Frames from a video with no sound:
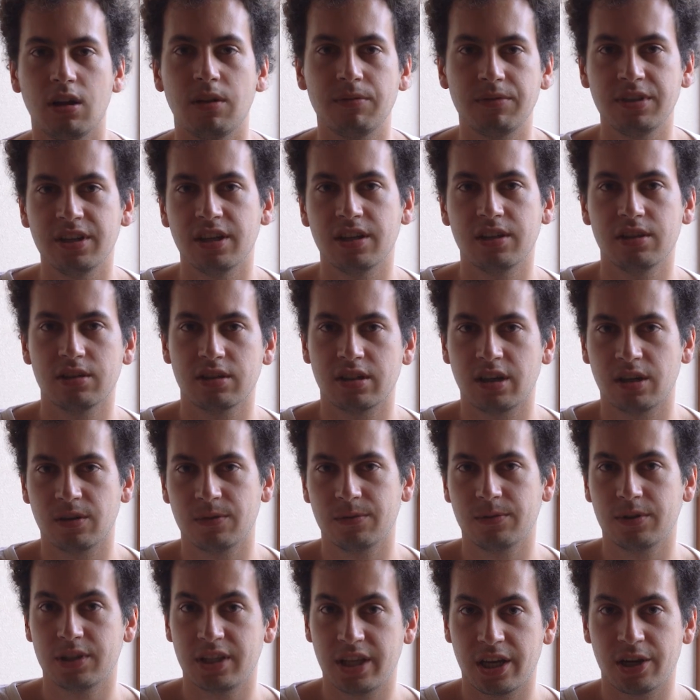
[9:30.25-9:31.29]
All of the other kind
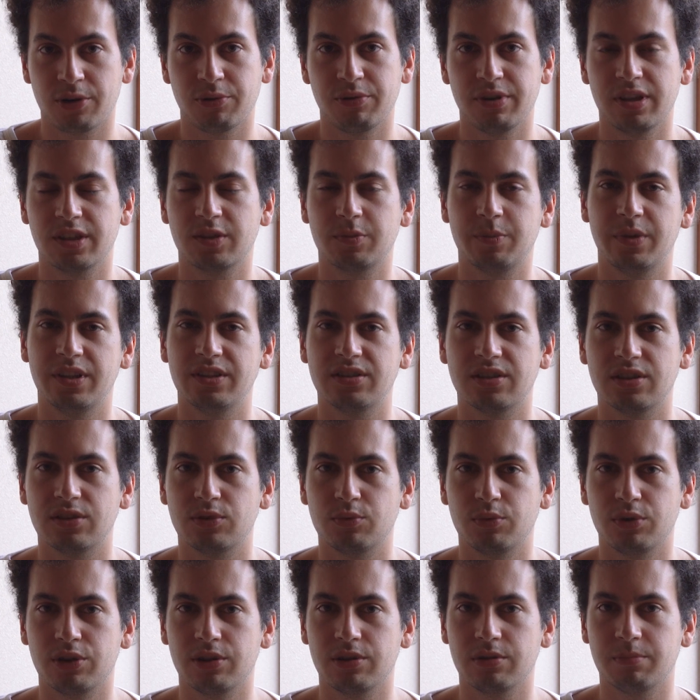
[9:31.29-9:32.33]
of category
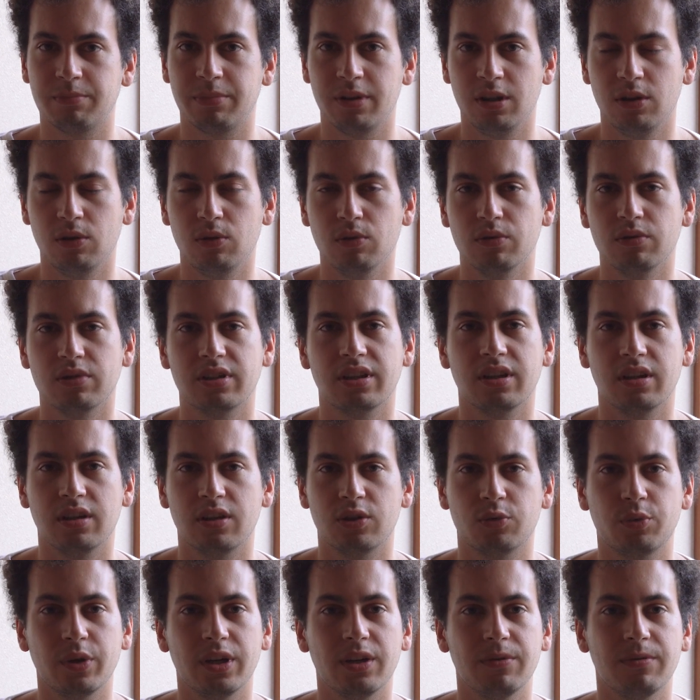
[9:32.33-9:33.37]
expenses were below
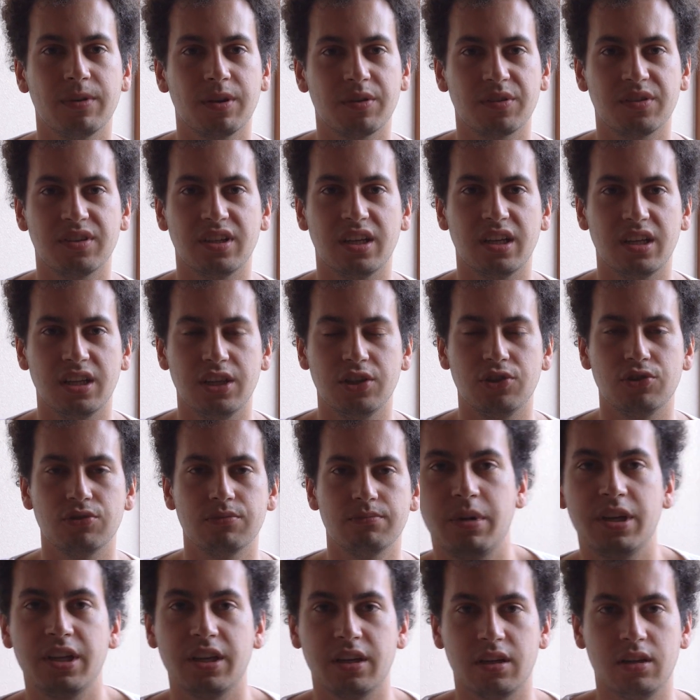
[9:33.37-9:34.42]
20,000 yen each.
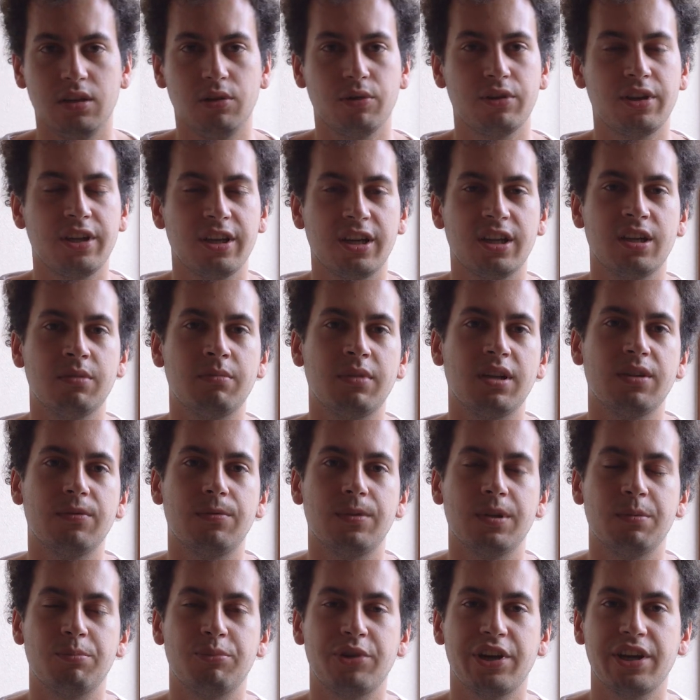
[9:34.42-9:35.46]
But yeah, looking at a
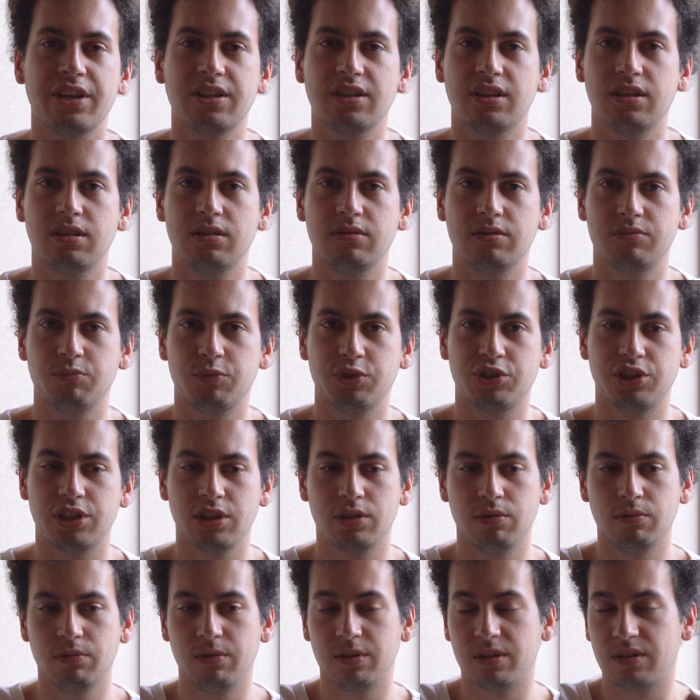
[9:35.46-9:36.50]
monthly breakdown, which
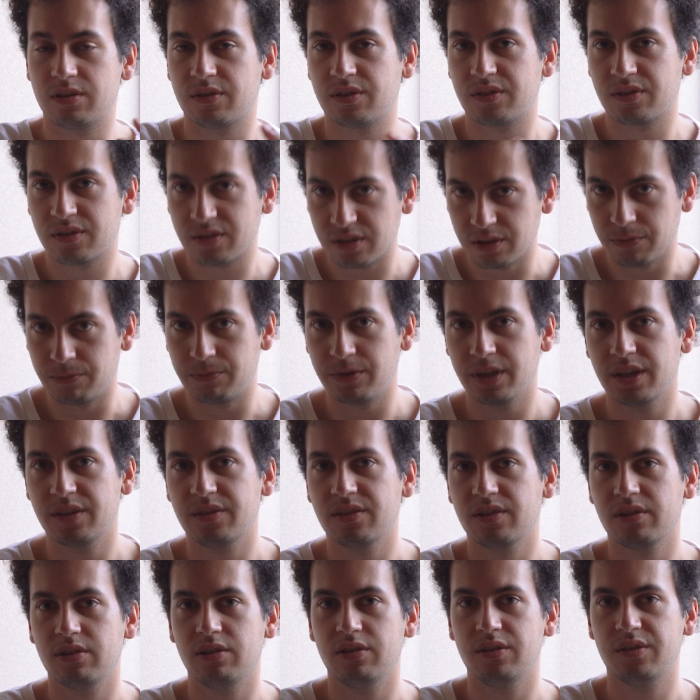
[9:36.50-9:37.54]
includes the
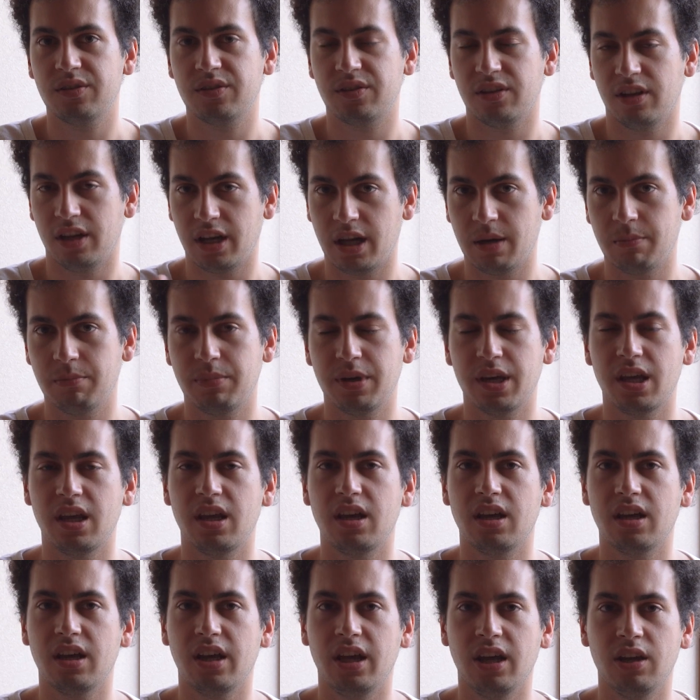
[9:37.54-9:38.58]
fixed costs that I'm
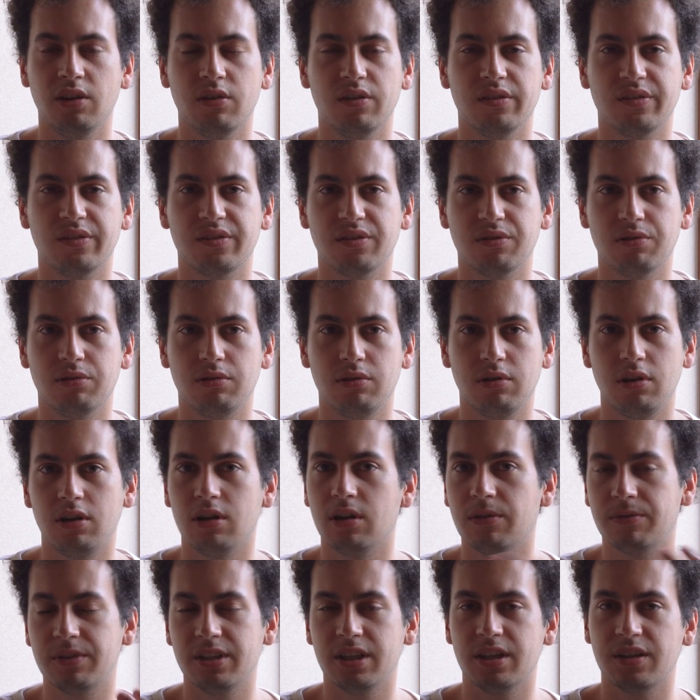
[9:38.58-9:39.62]
paying and also all
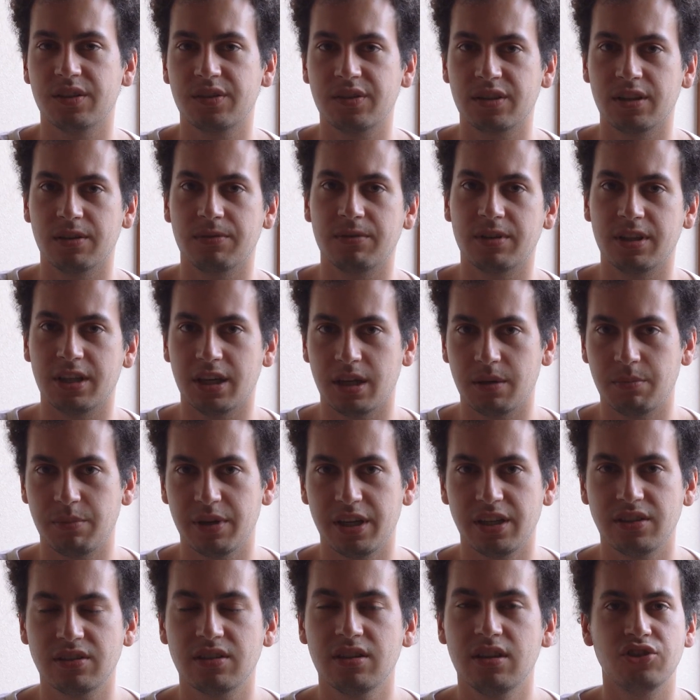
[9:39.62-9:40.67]
of the other stuff that I paid.